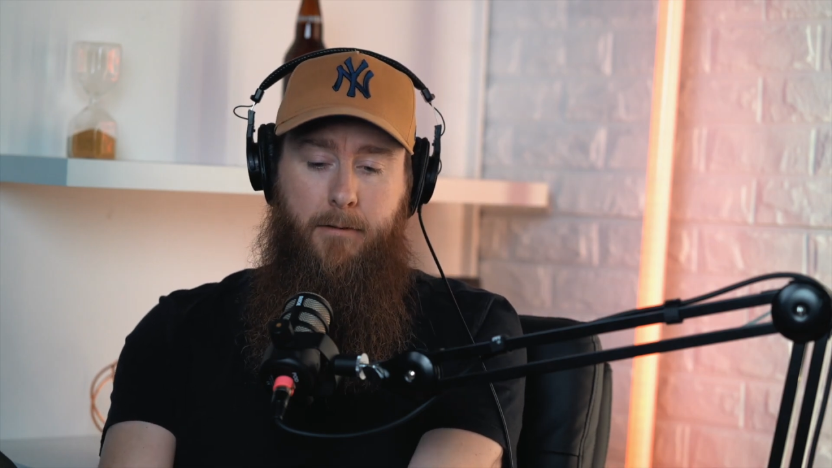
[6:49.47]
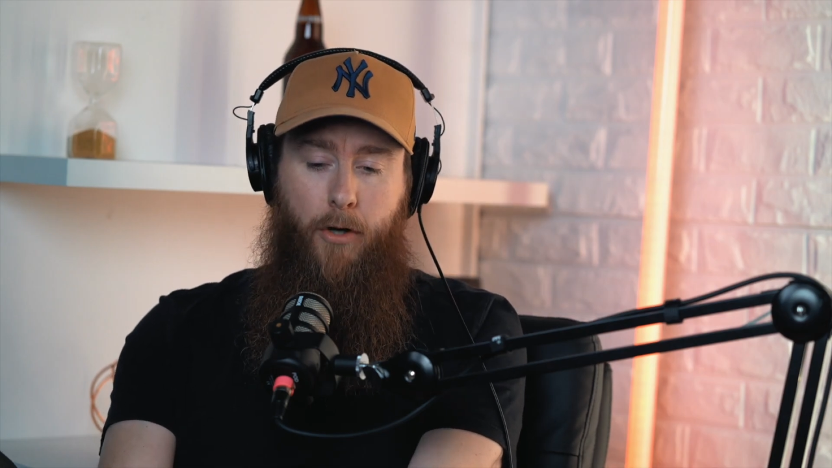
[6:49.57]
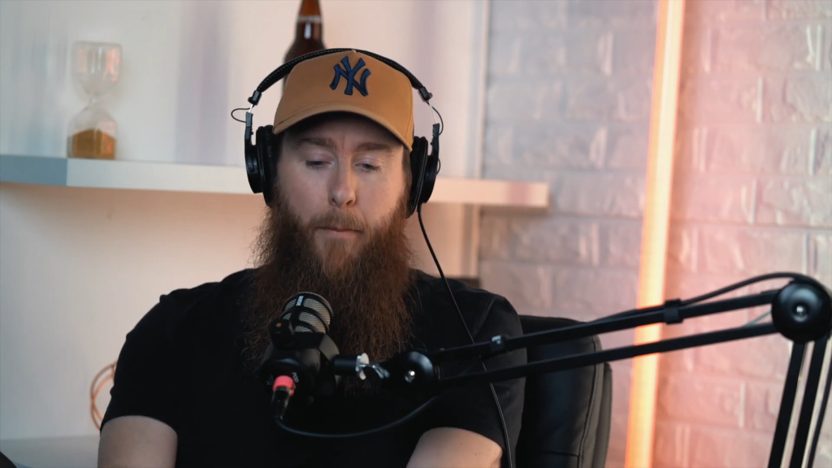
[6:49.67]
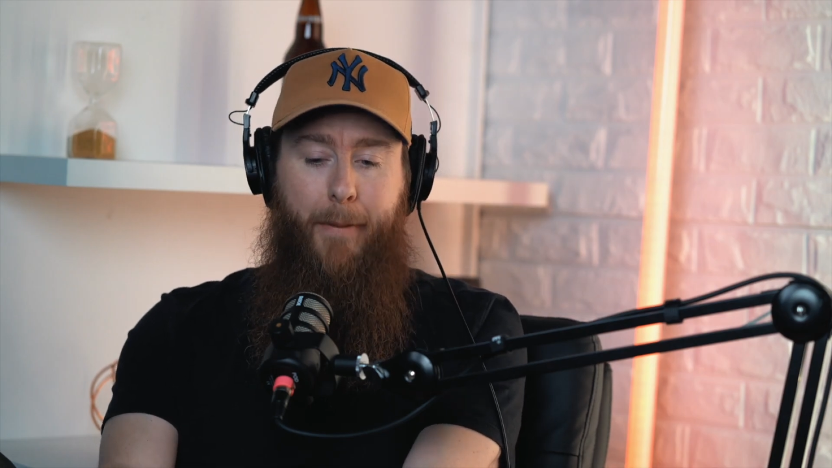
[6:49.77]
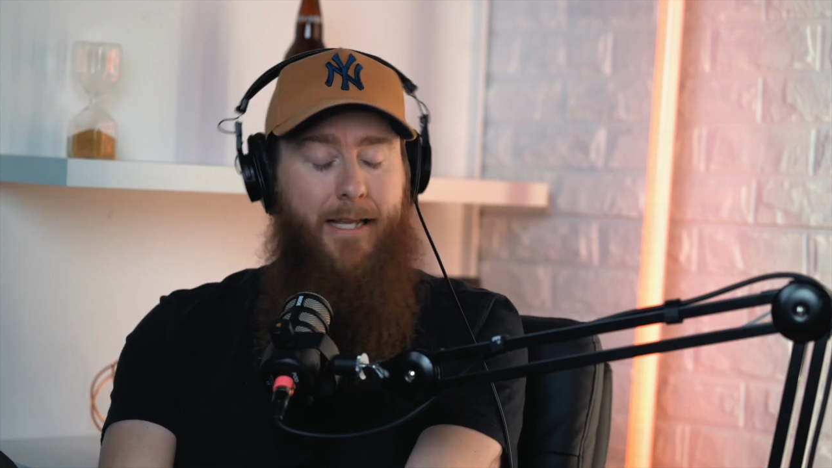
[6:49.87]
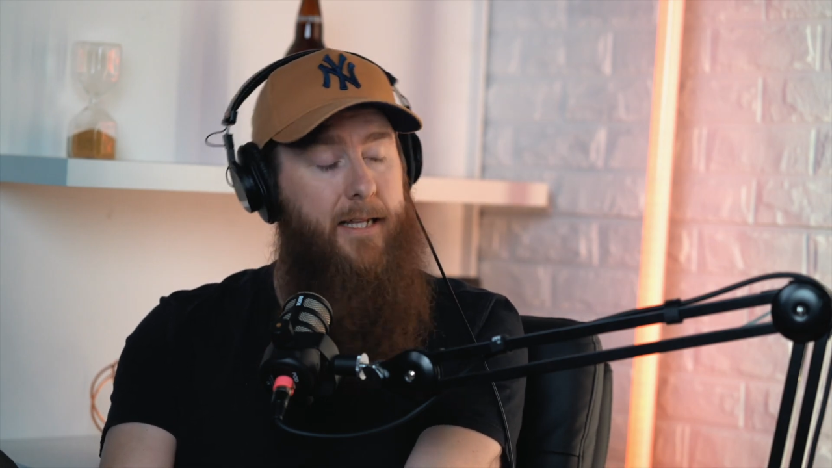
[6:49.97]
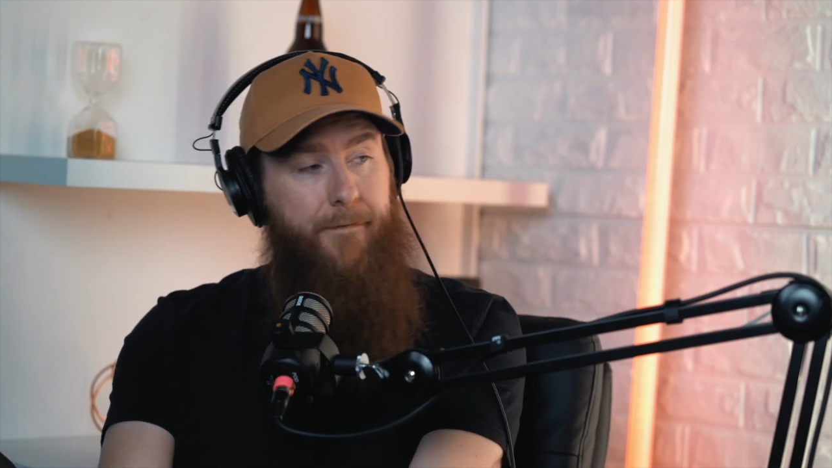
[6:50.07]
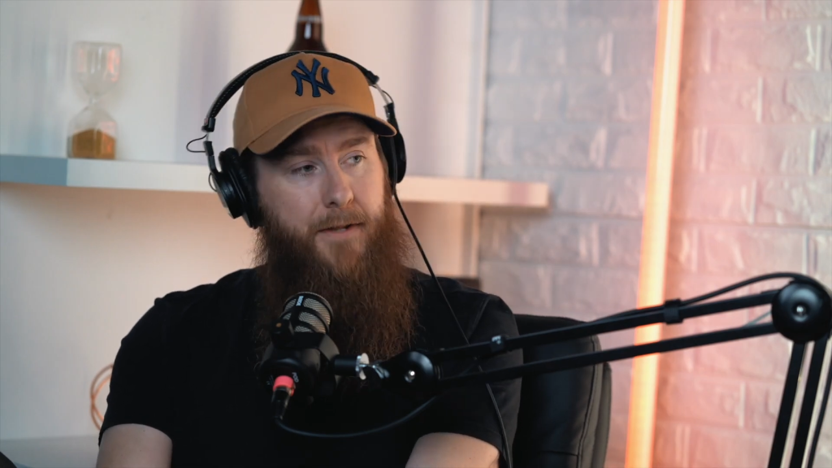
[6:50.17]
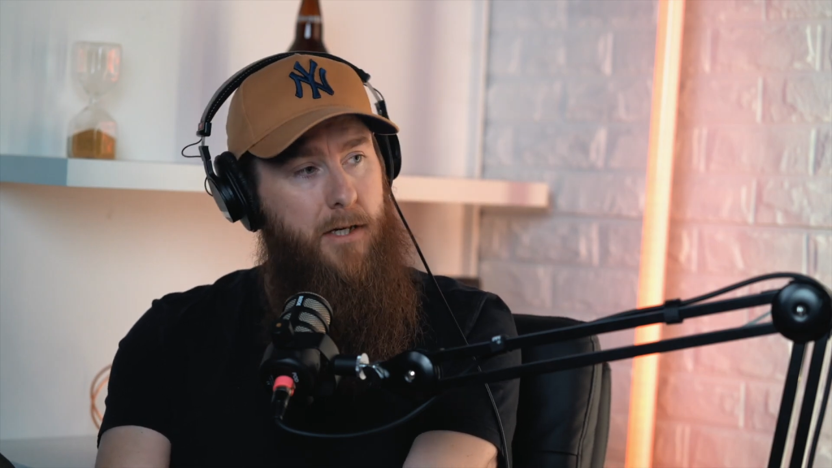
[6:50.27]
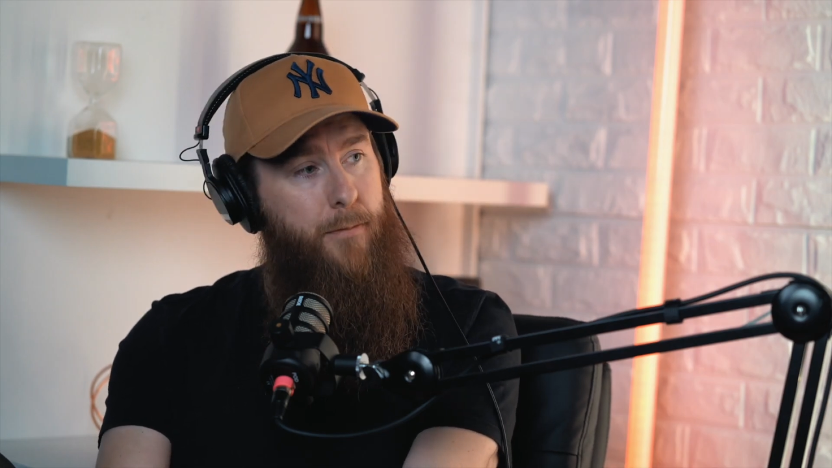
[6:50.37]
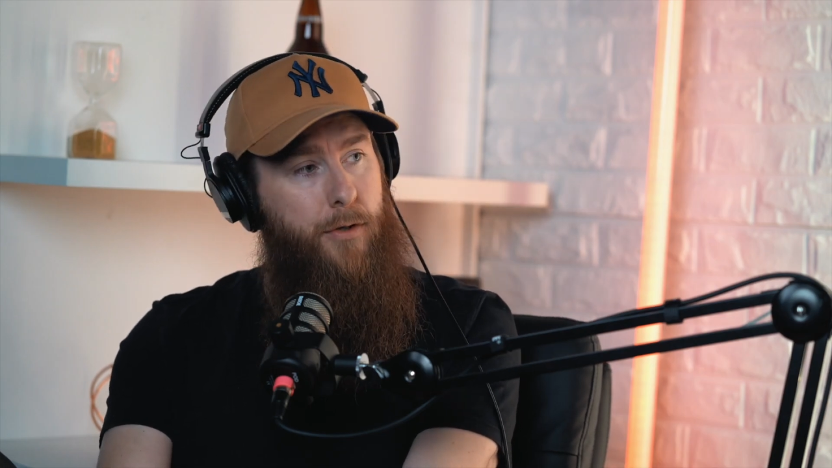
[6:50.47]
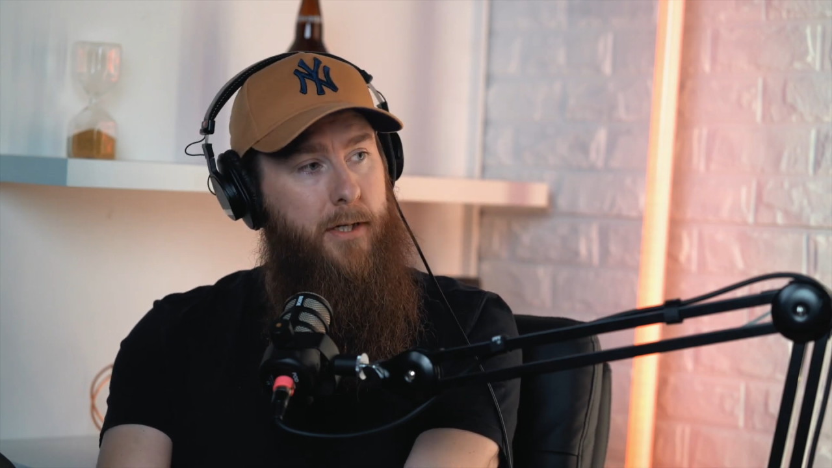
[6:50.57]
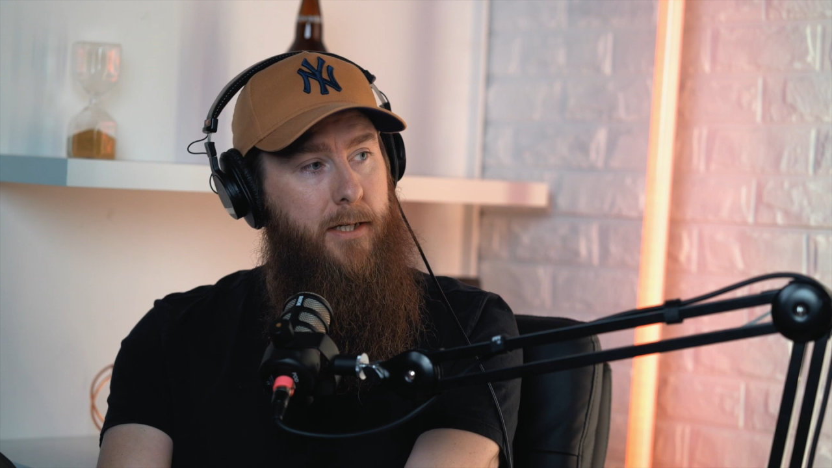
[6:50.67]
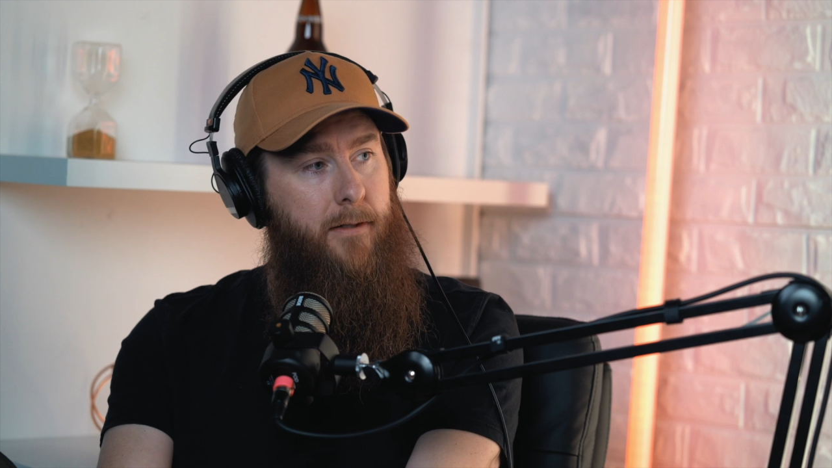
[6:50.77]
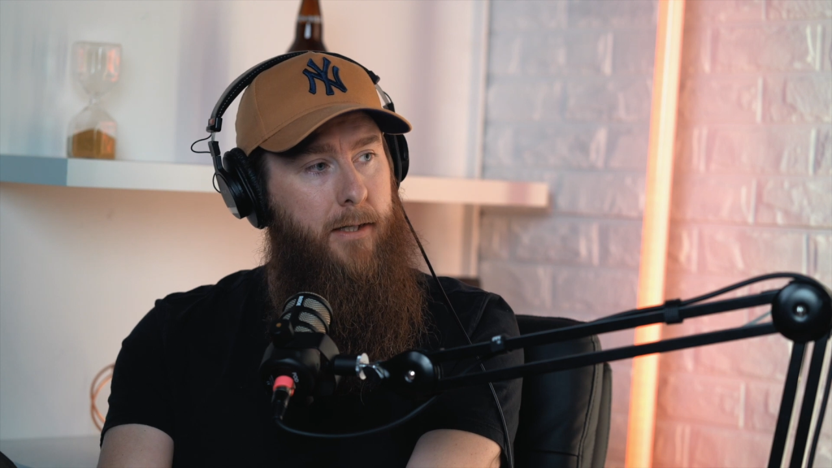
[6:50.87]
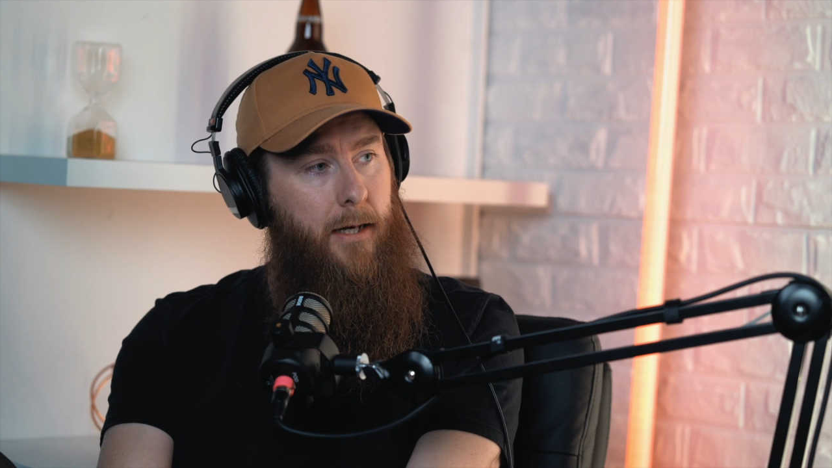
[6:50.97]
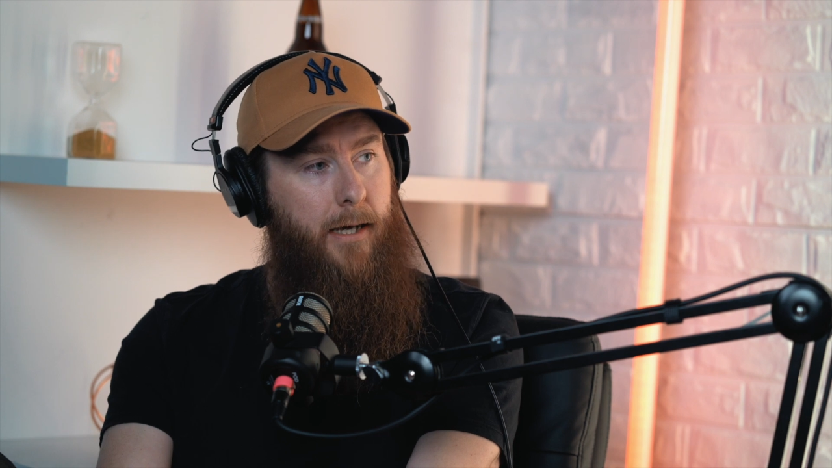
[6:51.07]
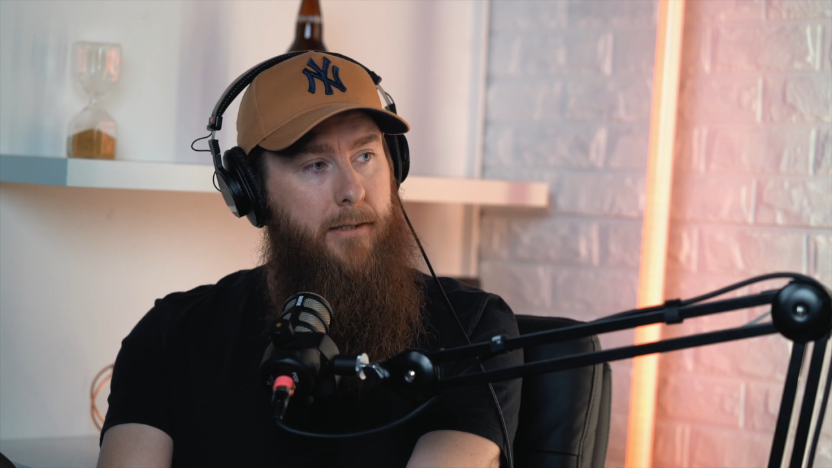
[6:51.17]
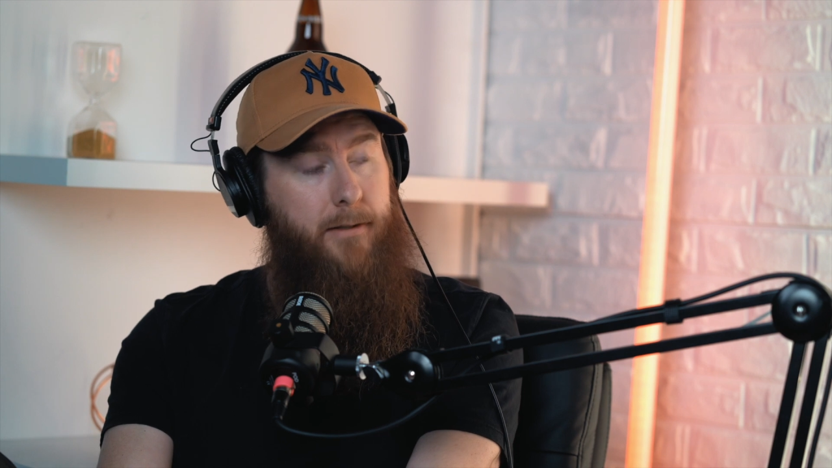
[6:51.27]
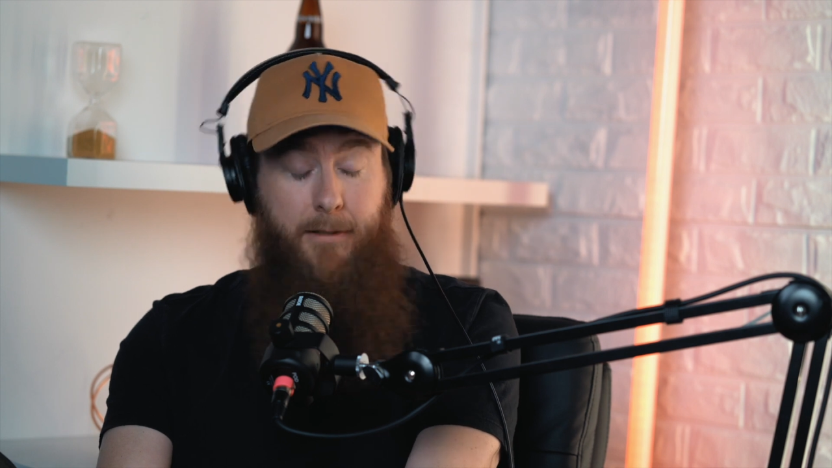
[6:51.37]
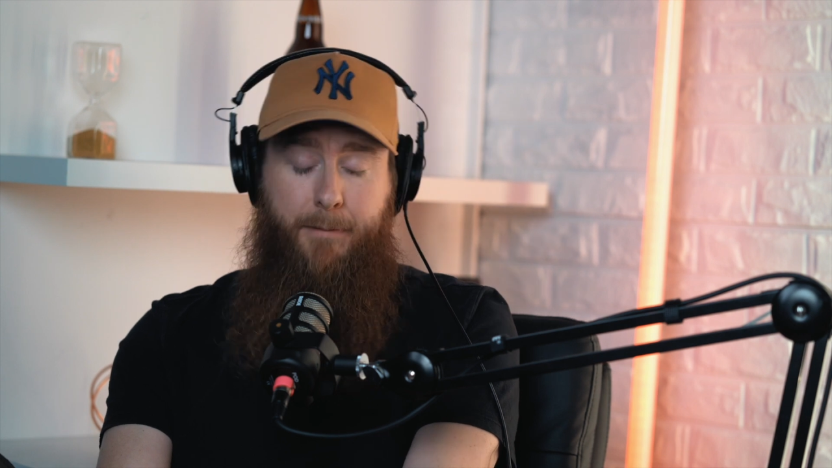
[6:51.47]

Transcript: not being there for the community the last, you know,